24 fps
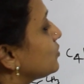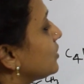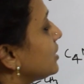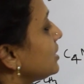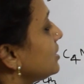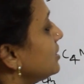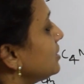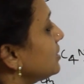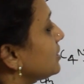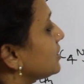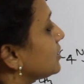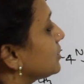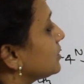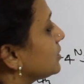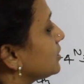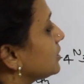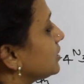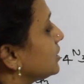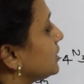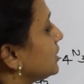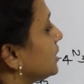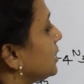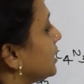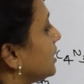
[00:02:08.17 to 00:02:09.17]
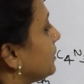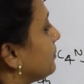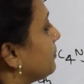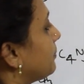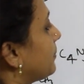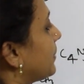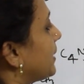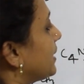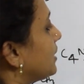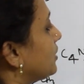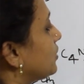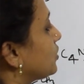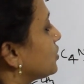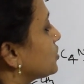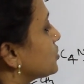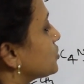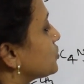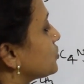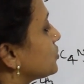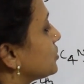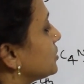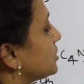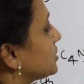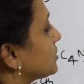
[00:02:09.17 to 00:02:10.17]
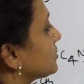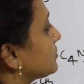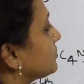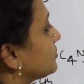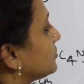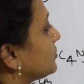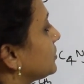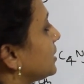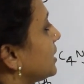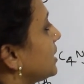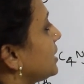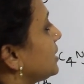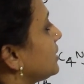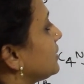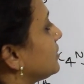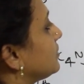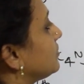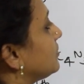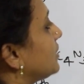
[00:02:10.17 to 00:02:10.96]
one pentose sugar, right?